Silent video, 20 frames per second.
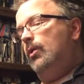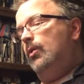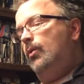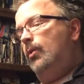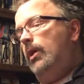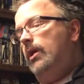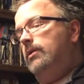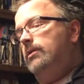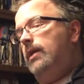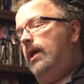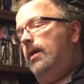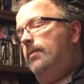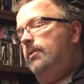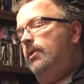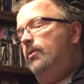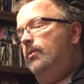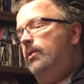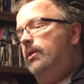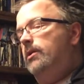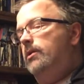"Well,
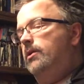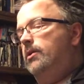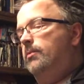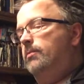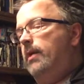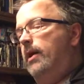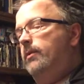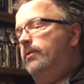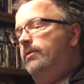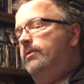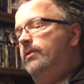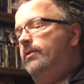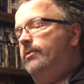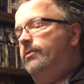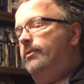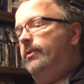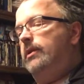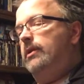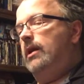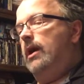Nabby, what did you buy with your
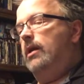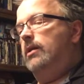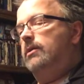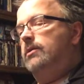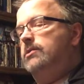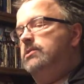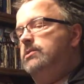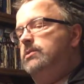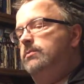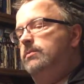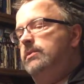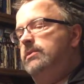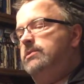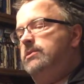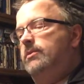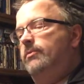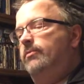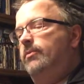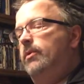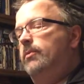$3?
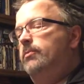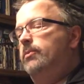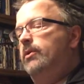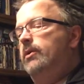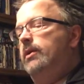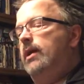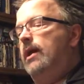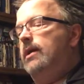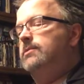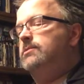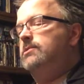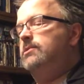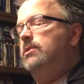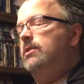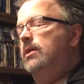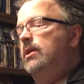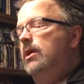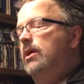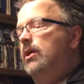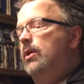Mr. Philbrick asked,
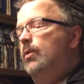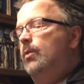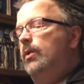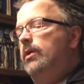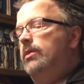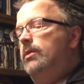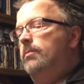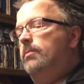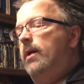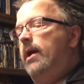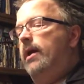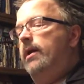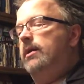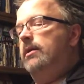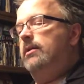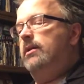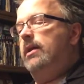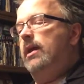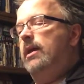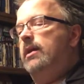when the pie
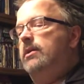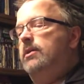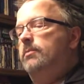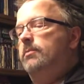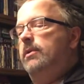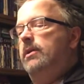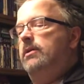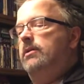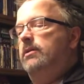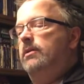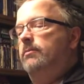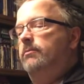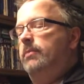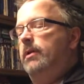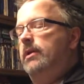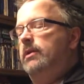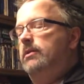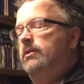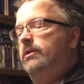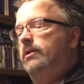and cake had
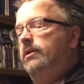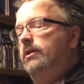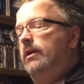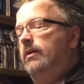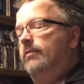been cleared